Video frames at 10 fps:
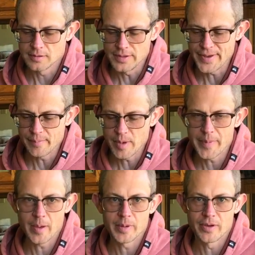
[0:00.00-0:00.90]
Yeah, maybe
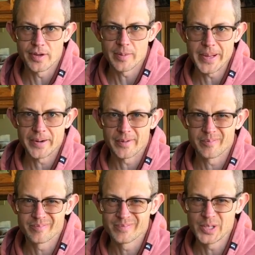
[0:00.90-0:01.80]
I'll be going to bed a
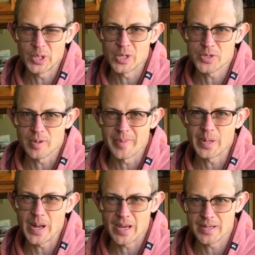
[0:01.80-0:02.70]
little closer to
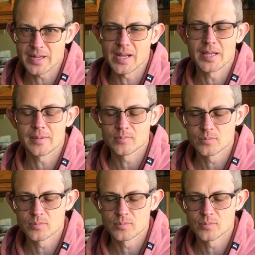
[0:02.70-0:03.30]
midnight tonight.